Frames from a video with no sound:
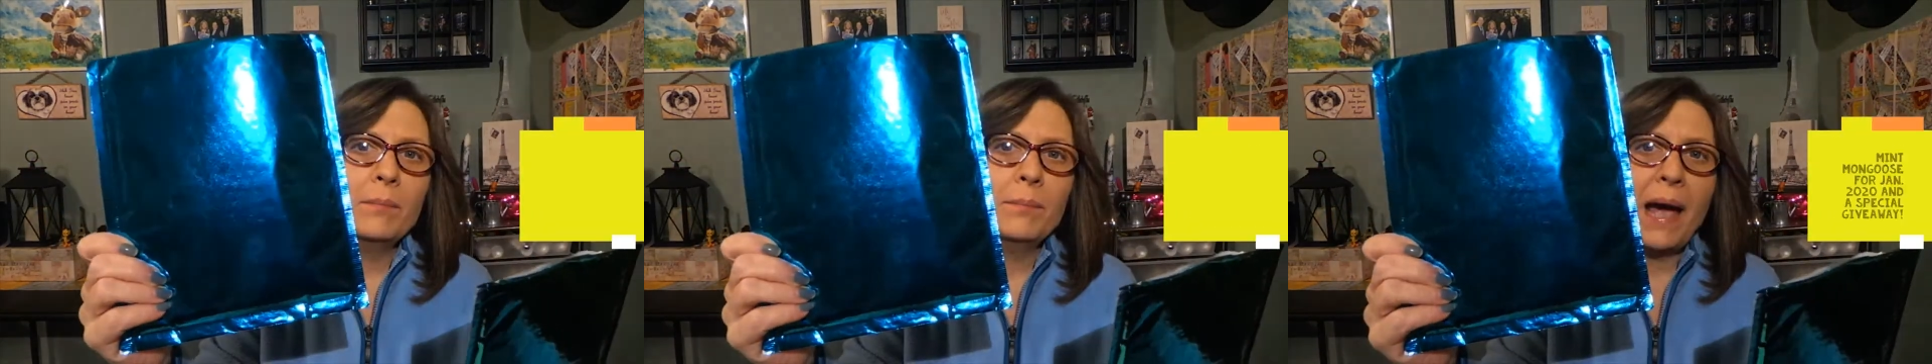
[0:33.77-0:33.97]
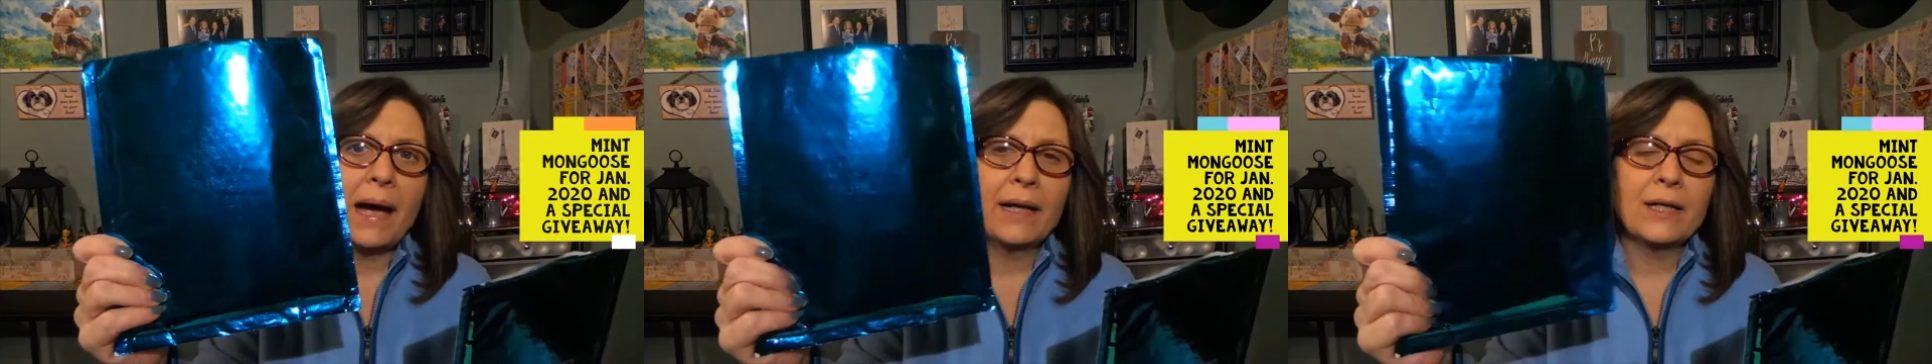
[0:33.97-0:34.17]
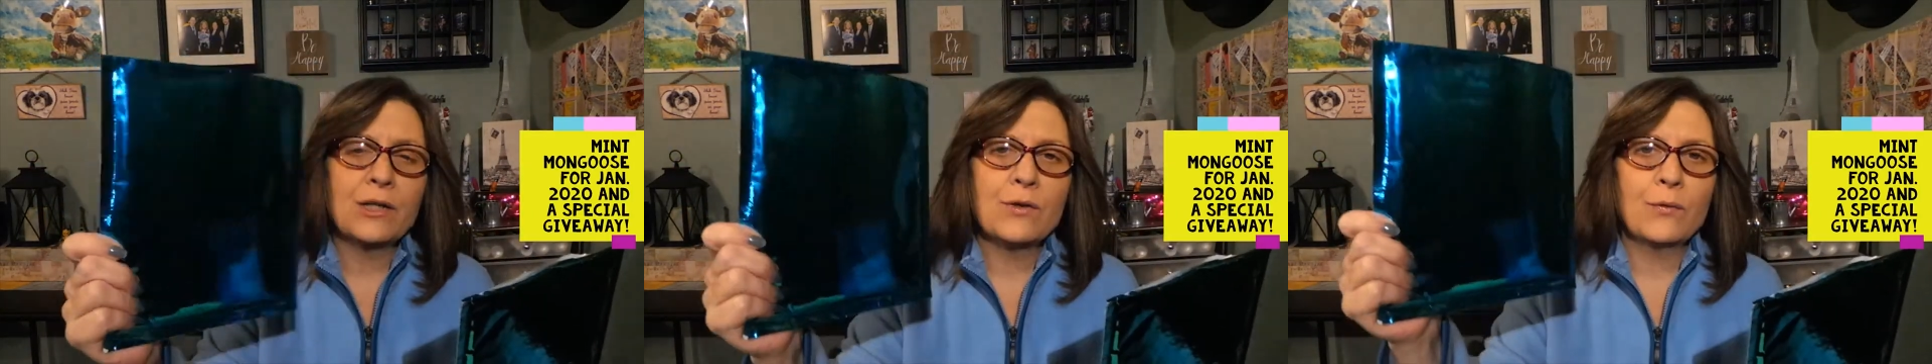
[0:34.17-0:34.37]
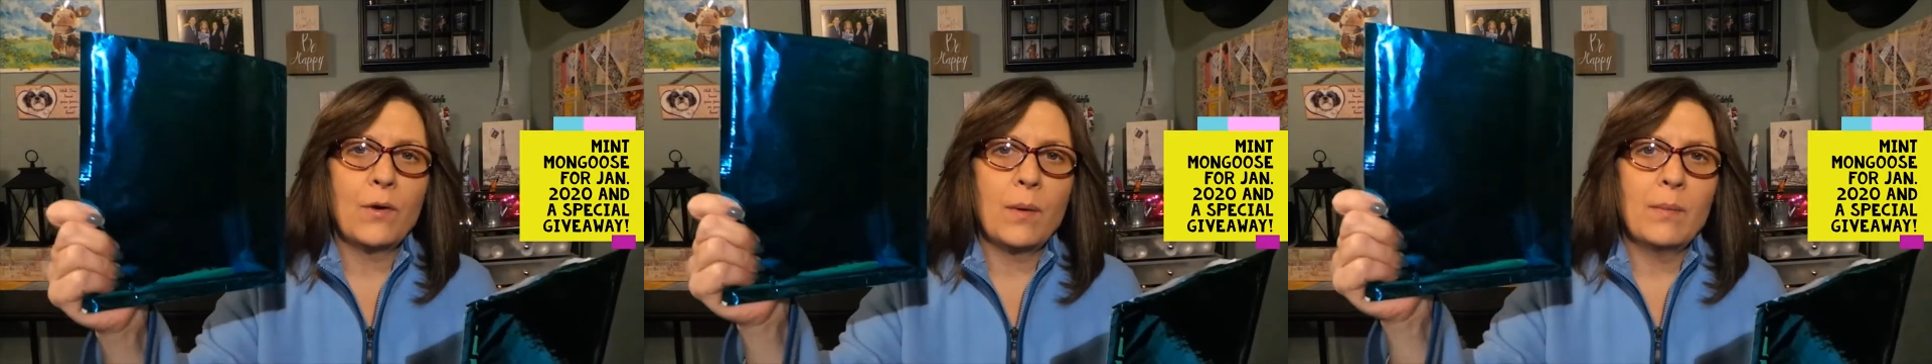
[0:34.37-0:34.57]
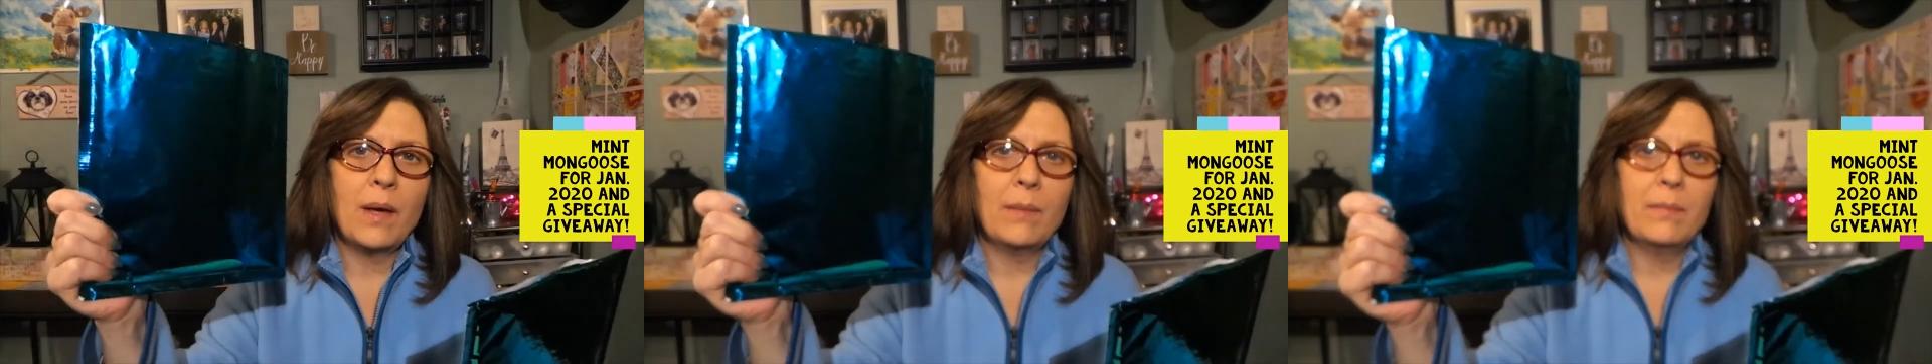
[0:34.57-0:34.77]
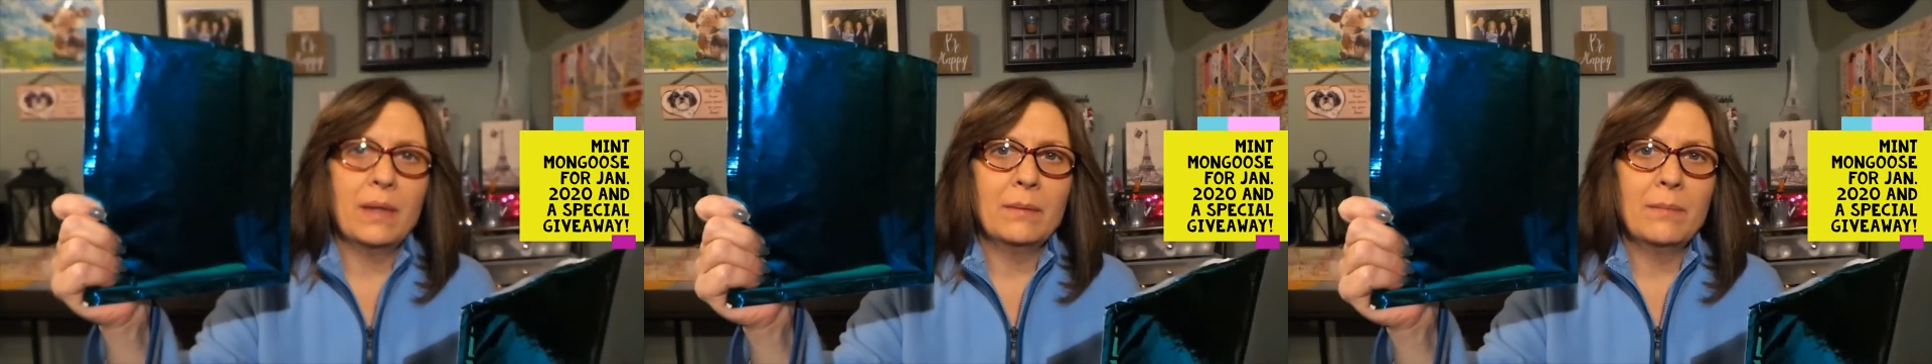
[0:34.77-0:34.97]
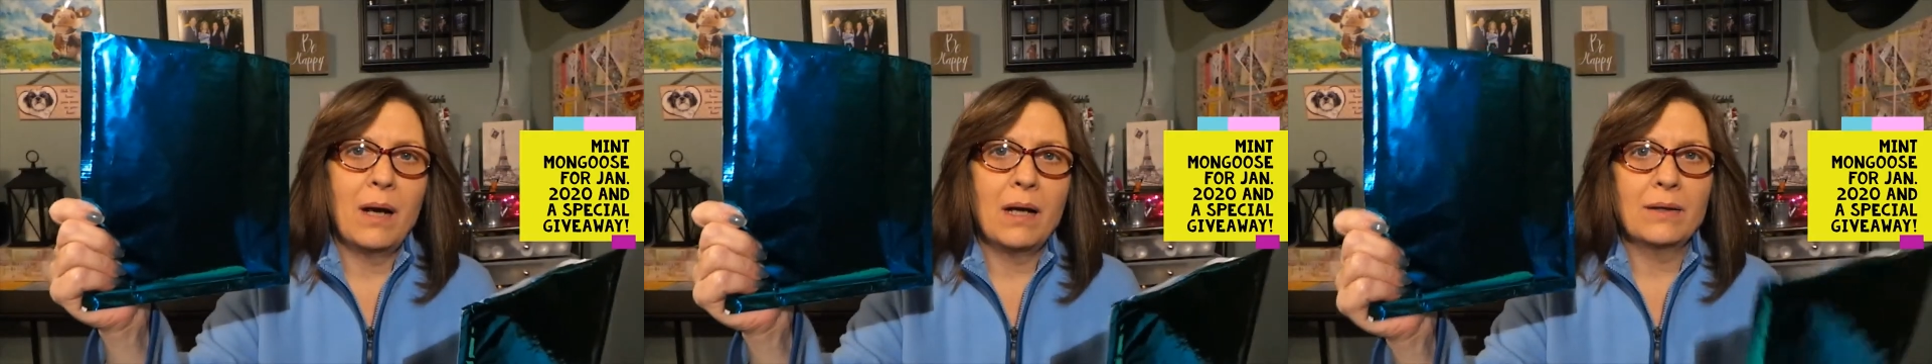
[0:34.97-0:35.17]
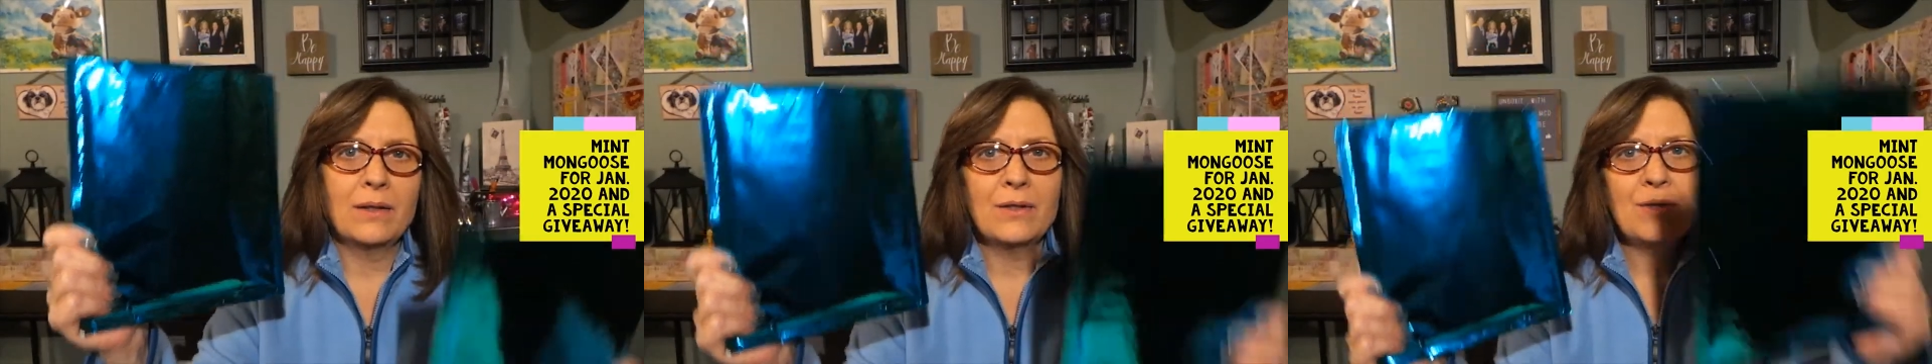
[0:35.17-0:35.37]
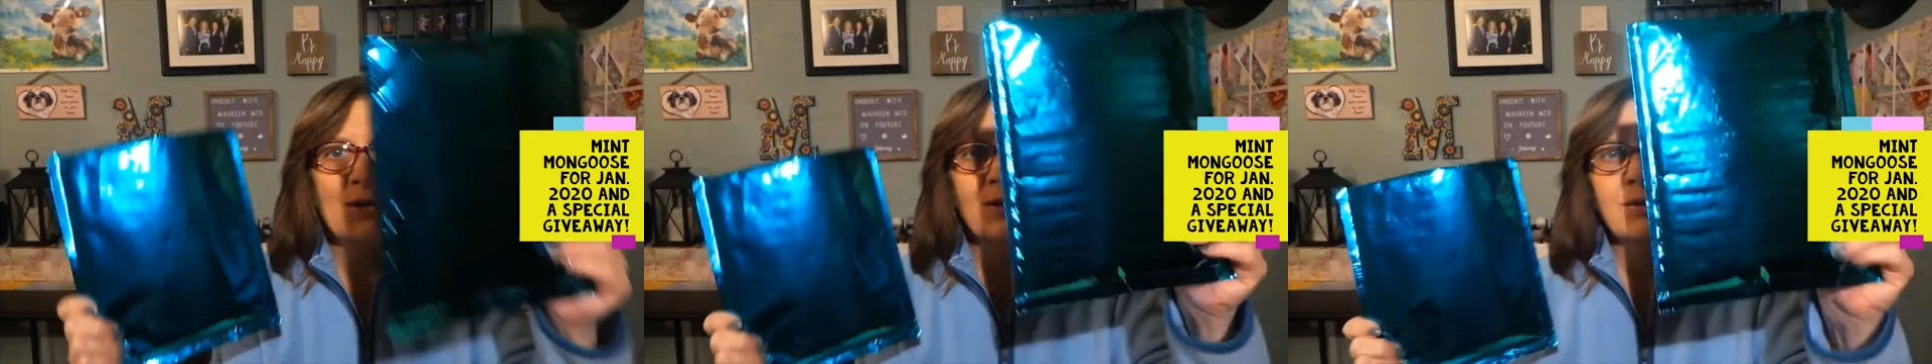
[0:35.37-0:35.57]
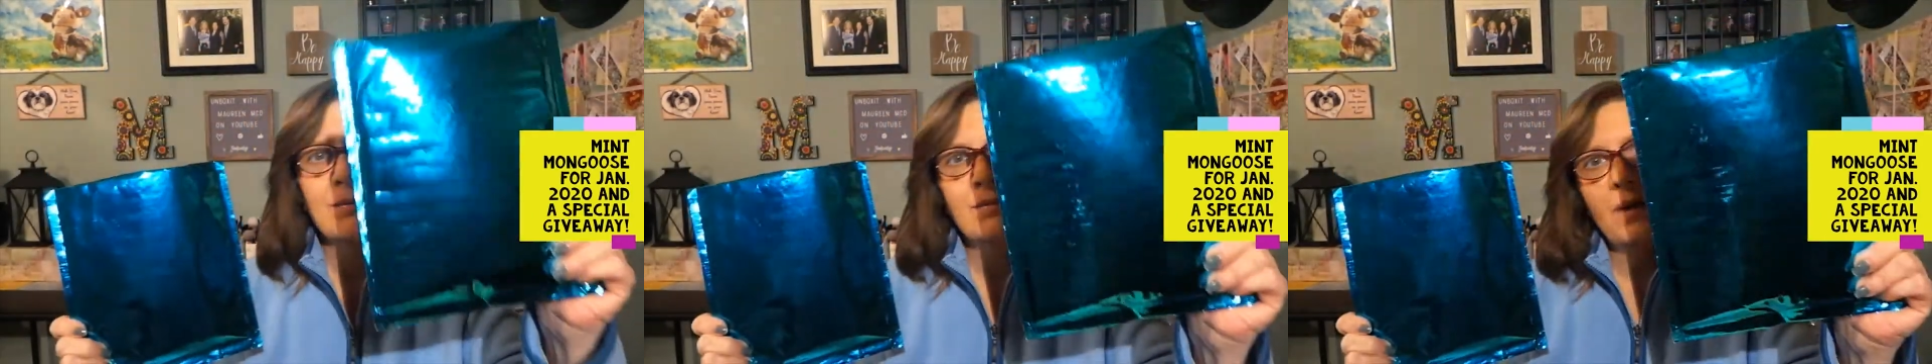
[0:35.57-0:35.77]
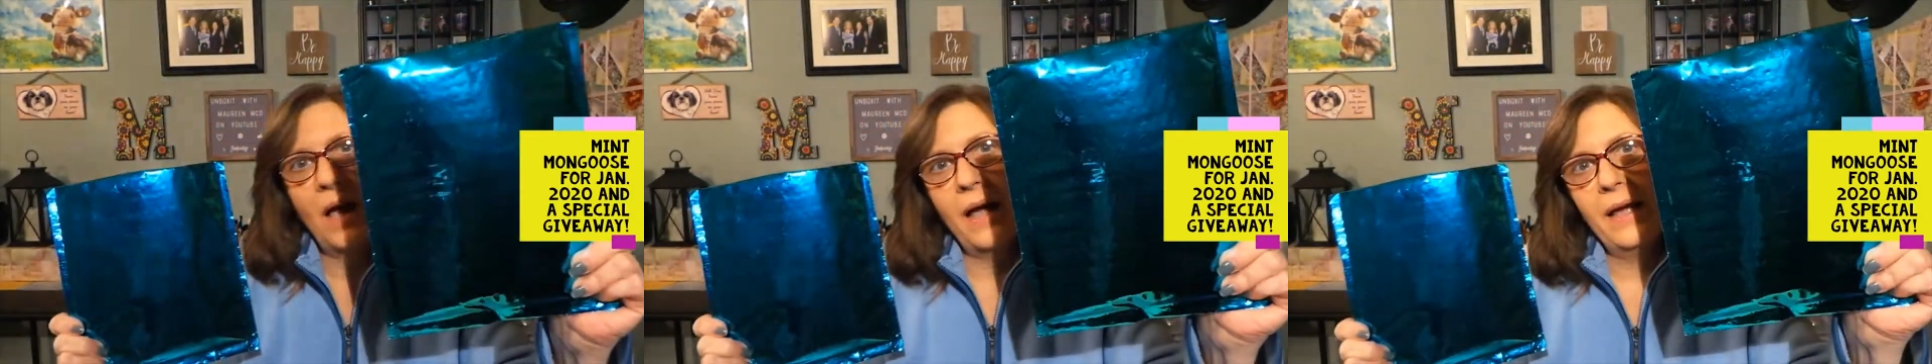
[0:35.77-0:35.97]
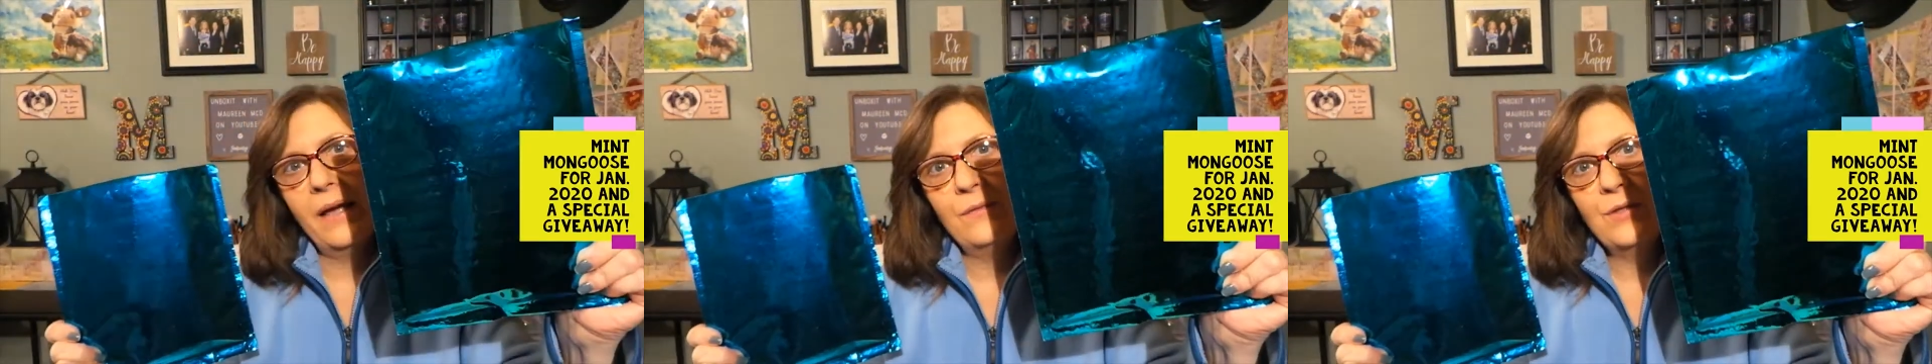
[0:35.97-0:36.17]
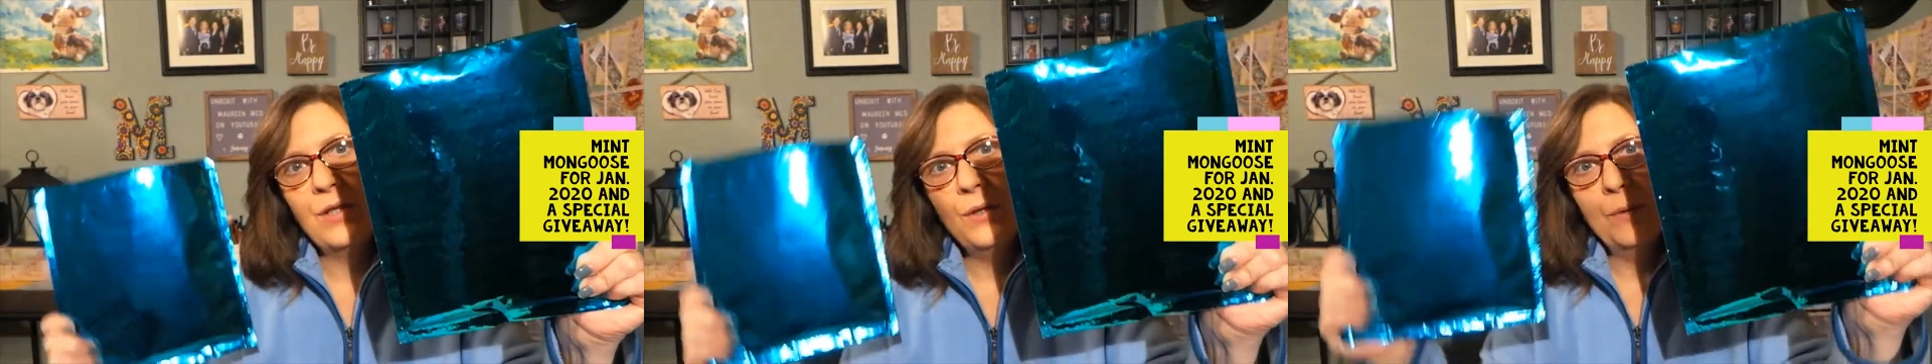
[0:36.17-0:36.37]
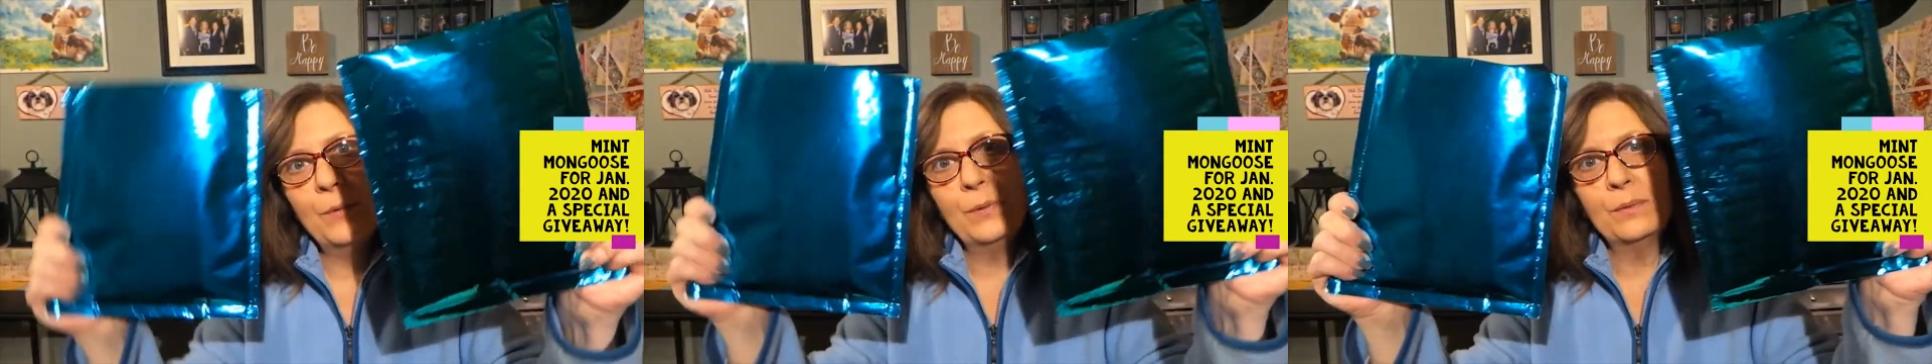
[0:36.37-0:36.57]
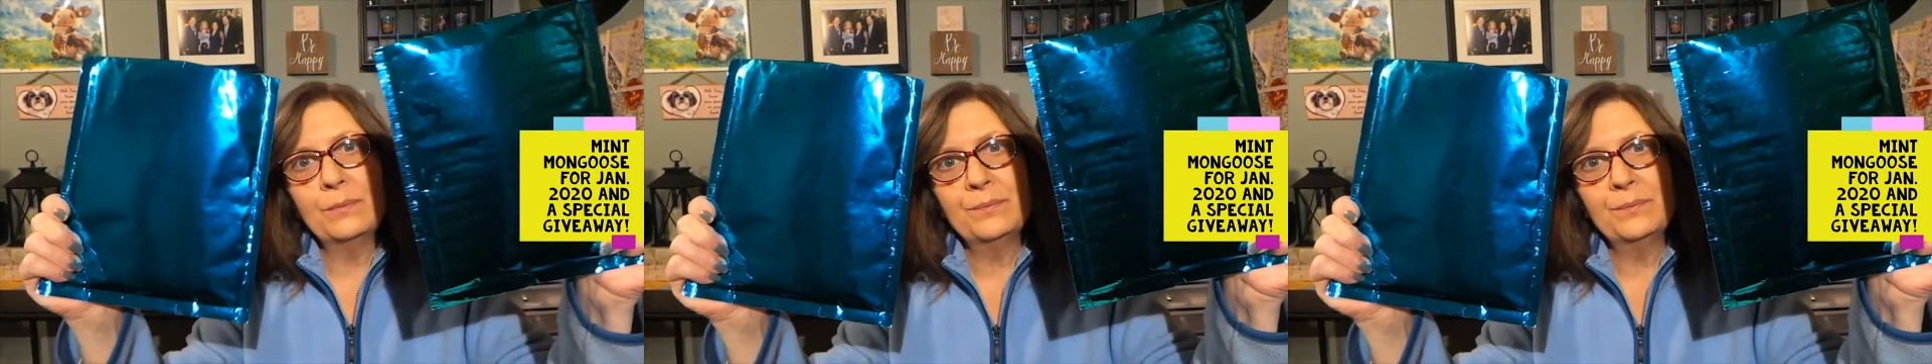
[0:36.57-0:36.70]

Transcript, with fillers: package from Mint Mongoose. I have two.